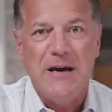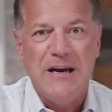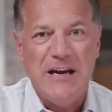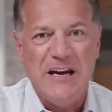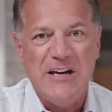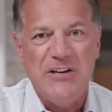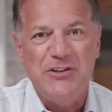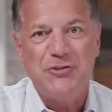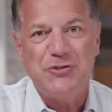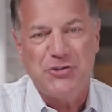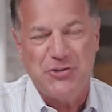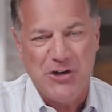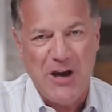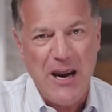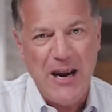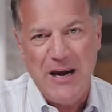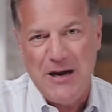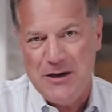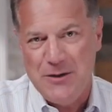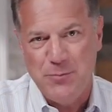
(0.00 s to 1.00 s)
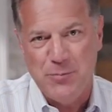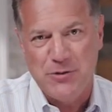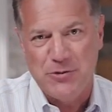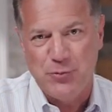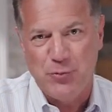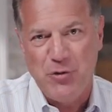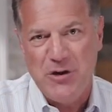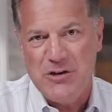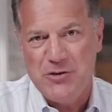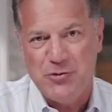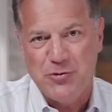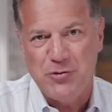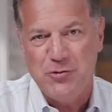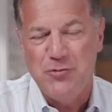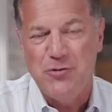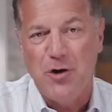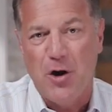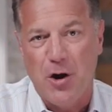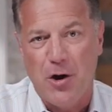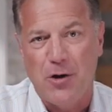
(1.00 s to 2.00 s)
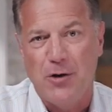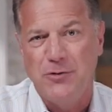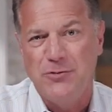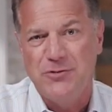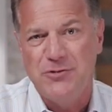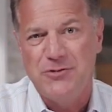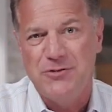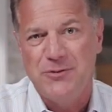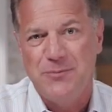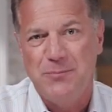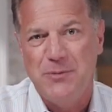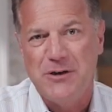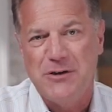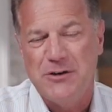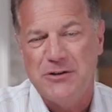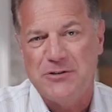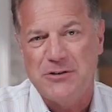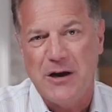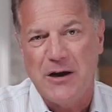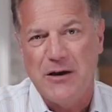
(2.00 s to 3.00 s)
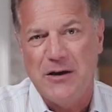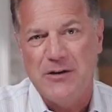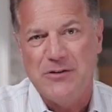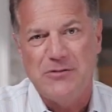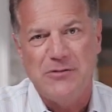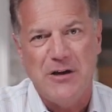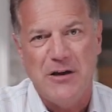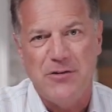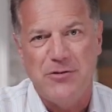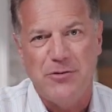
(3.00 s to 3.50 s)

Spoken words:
He's chained between two guards because I guess they